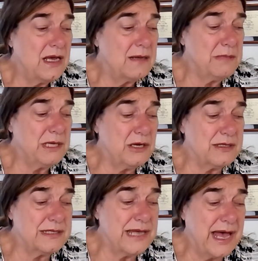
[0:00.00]

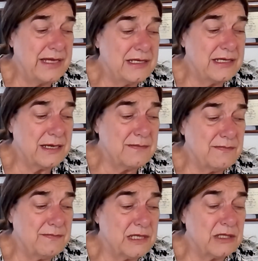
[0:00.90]
because that
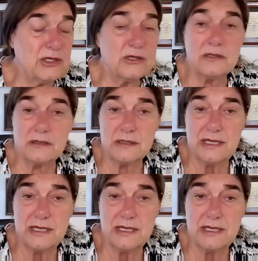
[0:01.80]
clinical